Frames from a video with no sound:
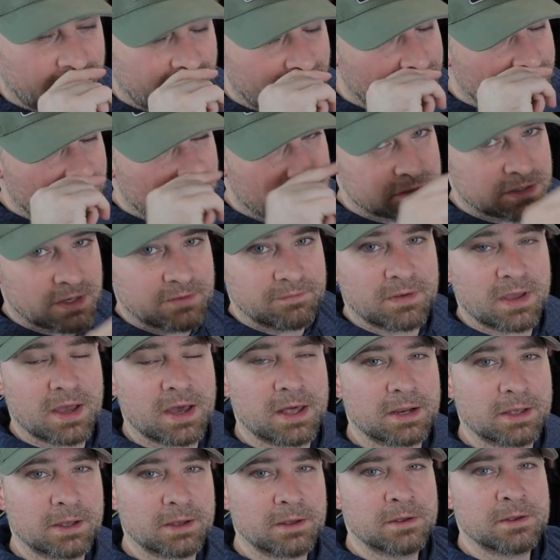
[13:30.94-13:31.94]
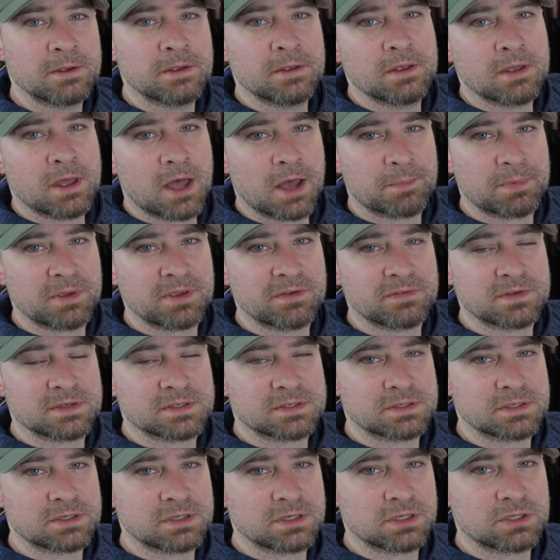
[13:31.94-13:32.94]
videos, I've got a a
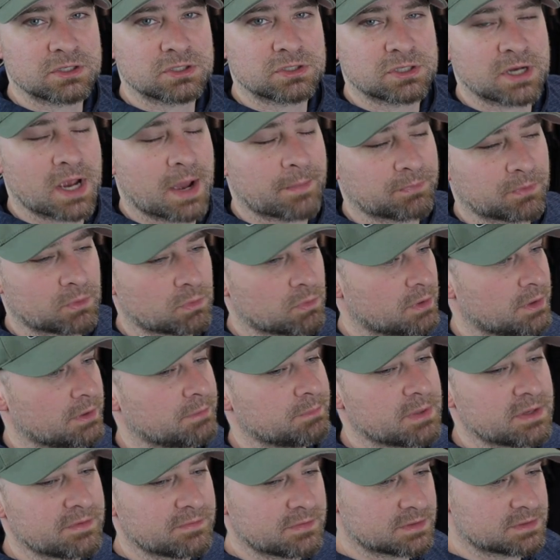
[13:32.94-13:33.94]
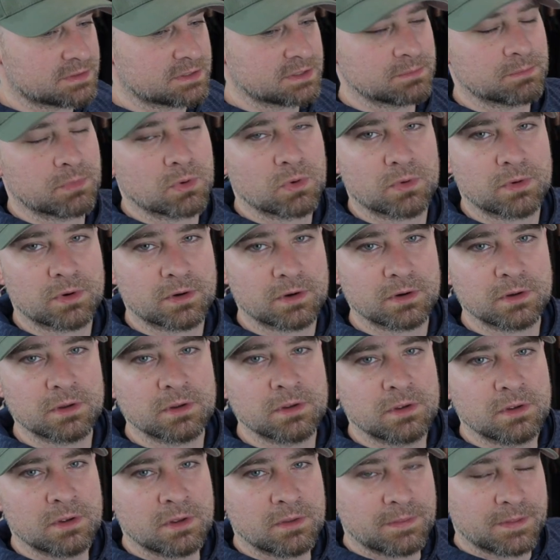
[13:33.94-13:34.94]
PVC chapter one PVC board,
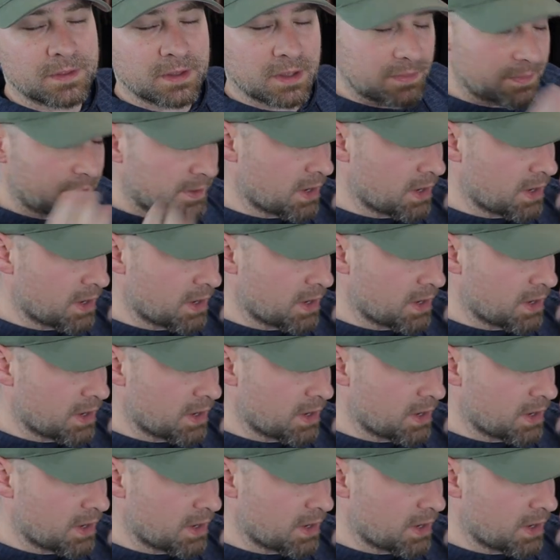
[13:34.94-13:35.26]
the,